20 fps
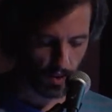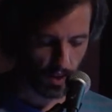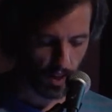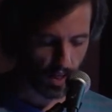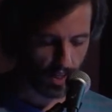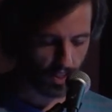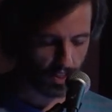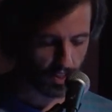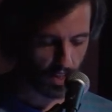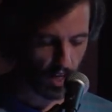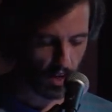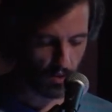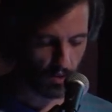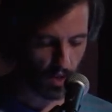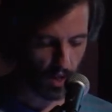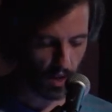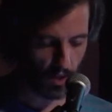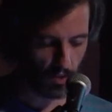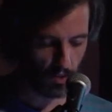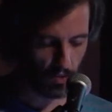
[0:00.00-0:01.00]
Lying down
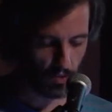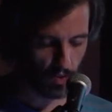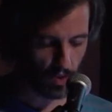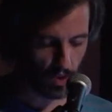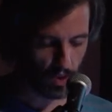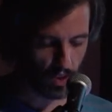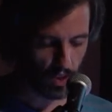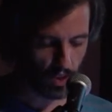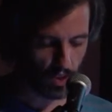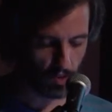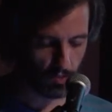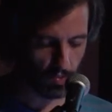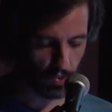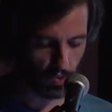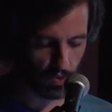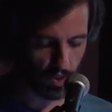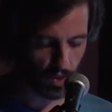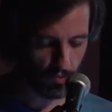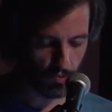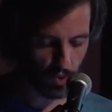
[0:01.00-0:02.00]
now, the sheets
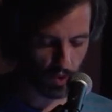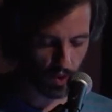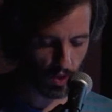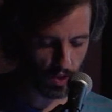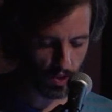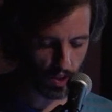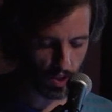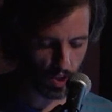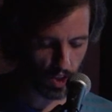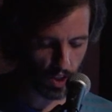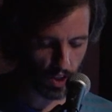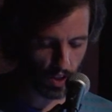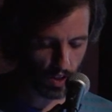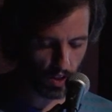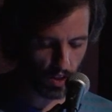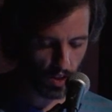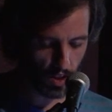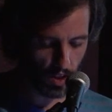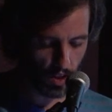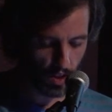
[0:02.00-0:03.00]
pulled up to his
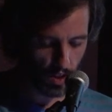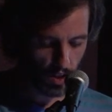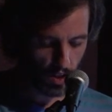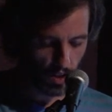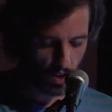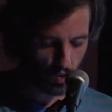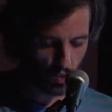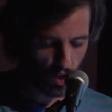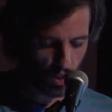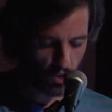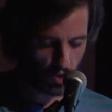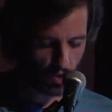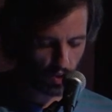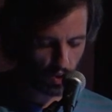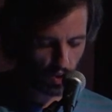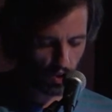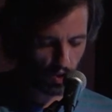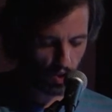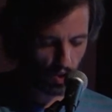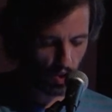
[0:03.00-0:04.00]
chin, he tries to
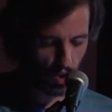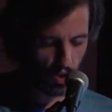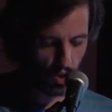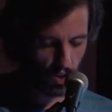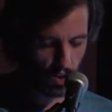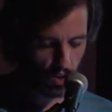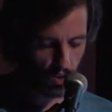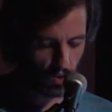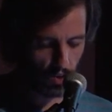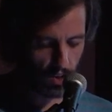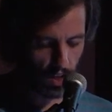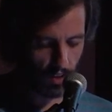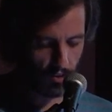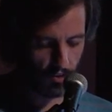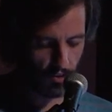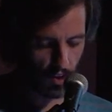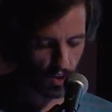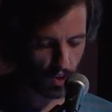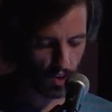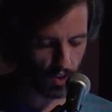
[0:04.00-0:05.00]
conjure a little
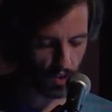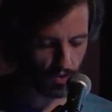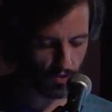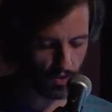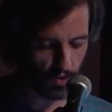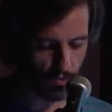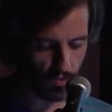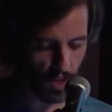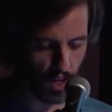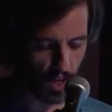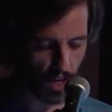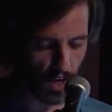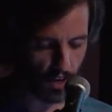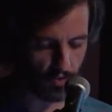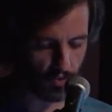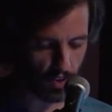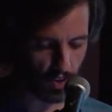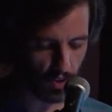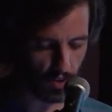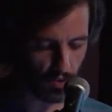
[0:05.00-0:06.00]
diversion from that
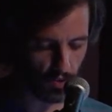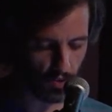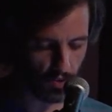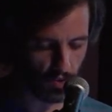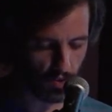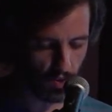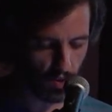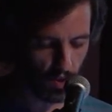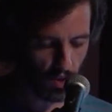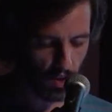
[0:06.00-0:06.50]
afternoon.